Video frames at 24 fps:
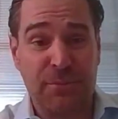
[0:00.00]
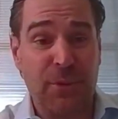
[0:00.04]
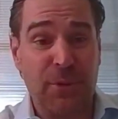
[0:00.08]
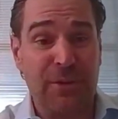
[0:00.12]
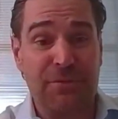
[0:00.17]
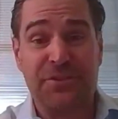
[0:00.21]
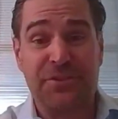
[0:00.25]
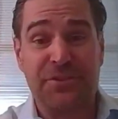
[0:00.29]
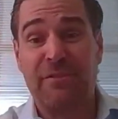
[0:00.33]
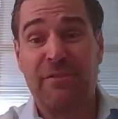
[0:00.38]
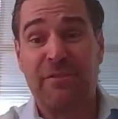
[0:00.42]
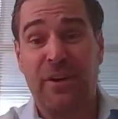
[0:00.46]
We'll
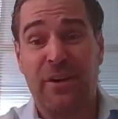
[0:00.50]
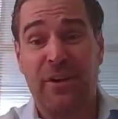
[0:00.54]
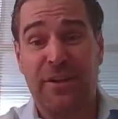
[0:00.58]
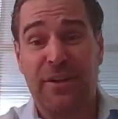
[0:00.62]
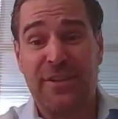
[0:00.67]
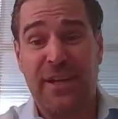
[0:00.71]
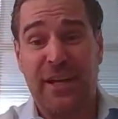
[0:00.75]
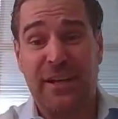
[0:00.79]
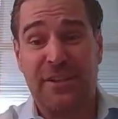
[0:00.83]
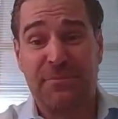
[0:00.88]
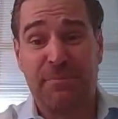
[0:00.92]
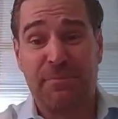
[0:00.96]
have seven
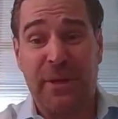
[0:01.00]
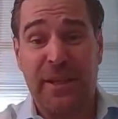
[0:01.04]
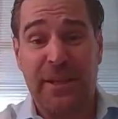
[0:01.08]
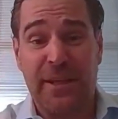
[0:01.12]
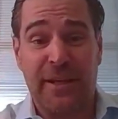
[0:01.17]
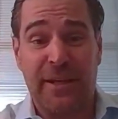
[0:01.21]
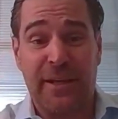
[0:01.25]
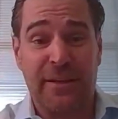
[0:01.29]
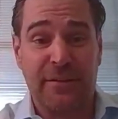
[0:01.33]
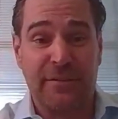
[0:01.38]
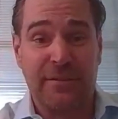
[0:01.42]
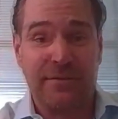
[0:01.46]
architects by the
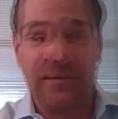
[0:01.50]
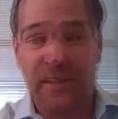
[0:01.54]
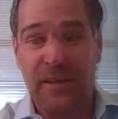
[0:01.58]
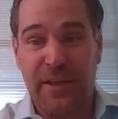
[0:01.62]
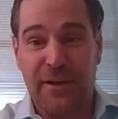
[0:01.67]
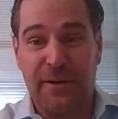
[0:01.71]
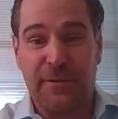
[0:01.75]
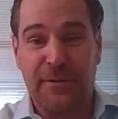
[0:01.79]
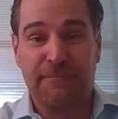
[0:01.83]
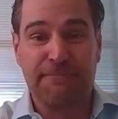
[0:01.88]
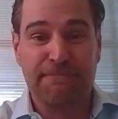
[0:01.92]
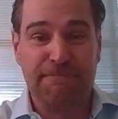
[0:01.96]
end of the
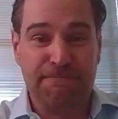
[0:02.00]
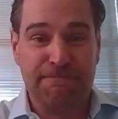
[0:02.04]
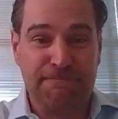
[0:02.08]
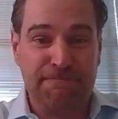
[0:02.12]
year.